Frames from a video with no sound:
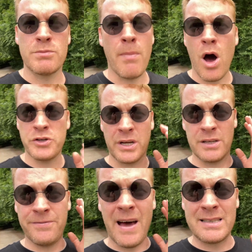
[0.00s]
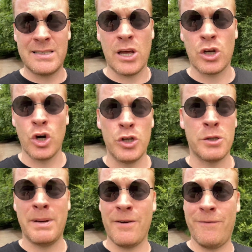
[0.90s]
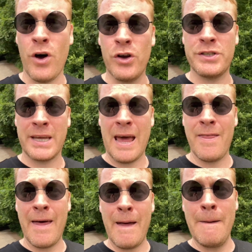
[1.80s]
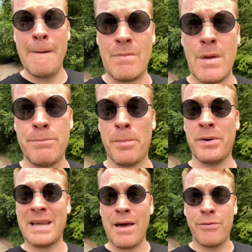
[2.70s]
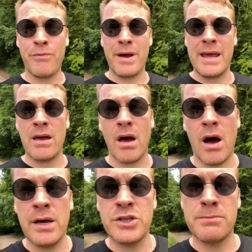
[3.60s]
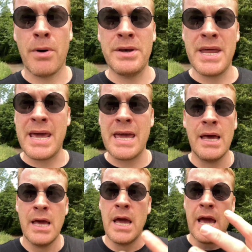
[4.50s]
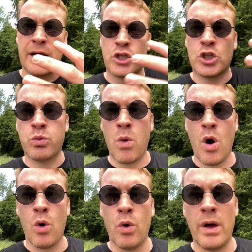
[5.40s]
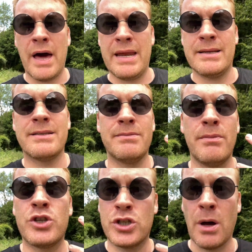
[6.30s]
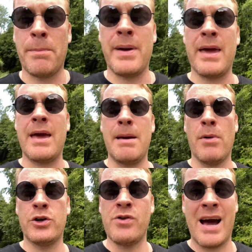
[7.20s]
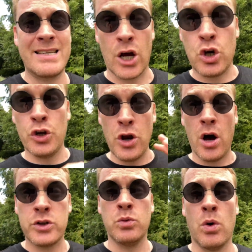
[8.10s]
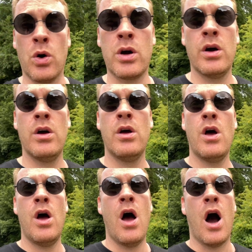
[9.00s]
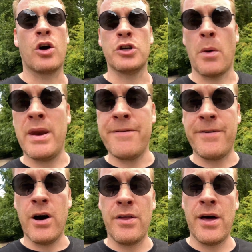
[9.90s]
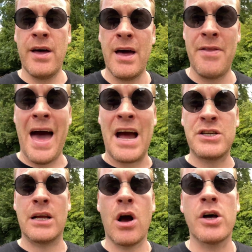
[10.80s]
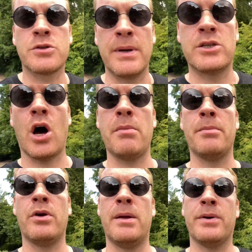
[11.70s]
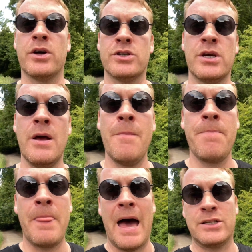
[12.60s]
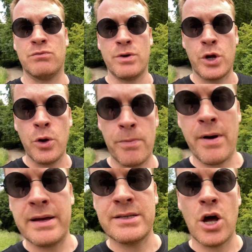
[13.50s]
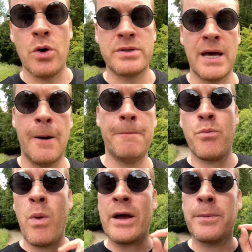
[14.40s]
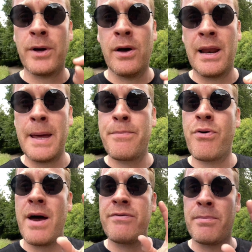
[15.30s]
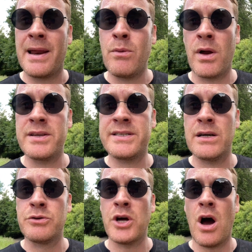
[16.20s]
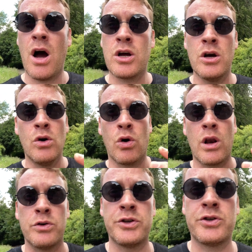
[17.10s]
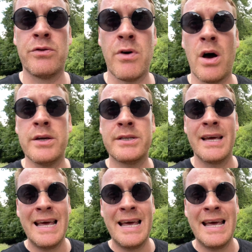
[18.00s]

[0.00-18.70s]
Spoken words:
marching as fast as I could to be the first to get there, but by day 3 I injured my knee. It swole and it stopped me in my tracks. I could not walk. I couldn't go any further, and that actually cost me time and money because I had to recuperate in a hotel. Wake up early, preferably while it's still dark or close to sunrise.